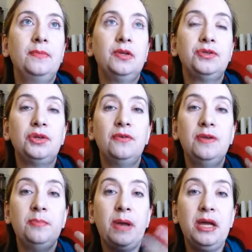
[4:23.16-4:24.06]

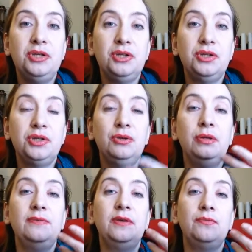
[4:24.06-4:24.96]
serving patients who
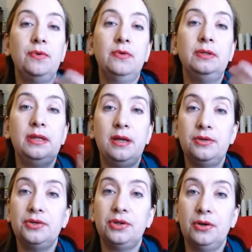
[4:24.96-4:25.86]
live in rural and
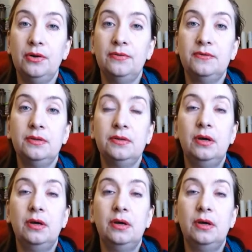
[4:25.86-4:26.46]
underserved.